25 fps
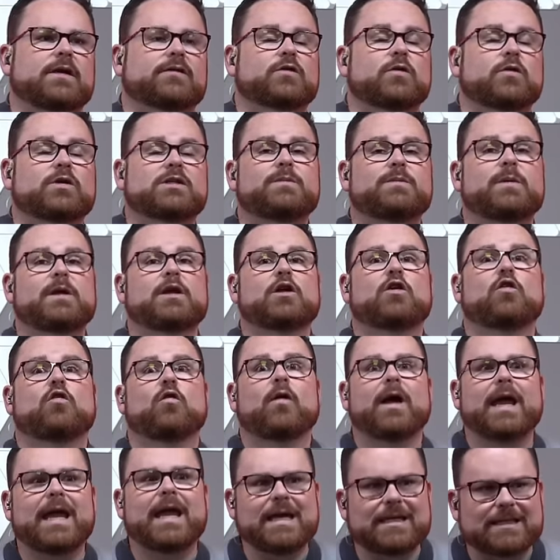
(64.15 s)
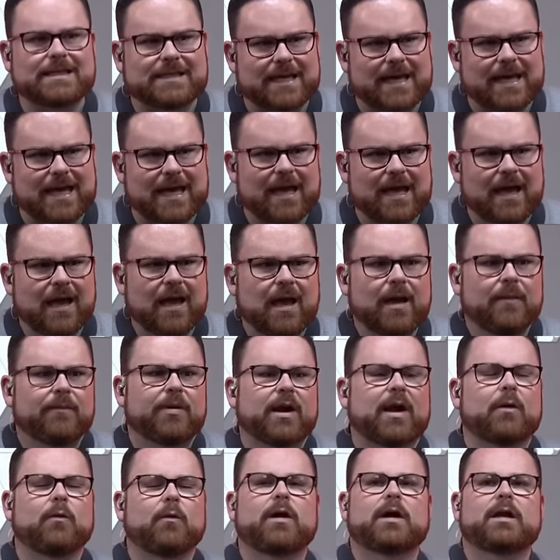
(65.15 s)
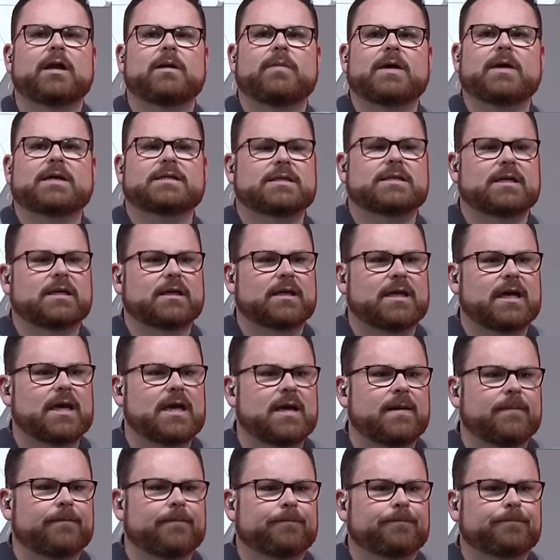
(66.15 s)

So it's been crazy, but I wanted to basically.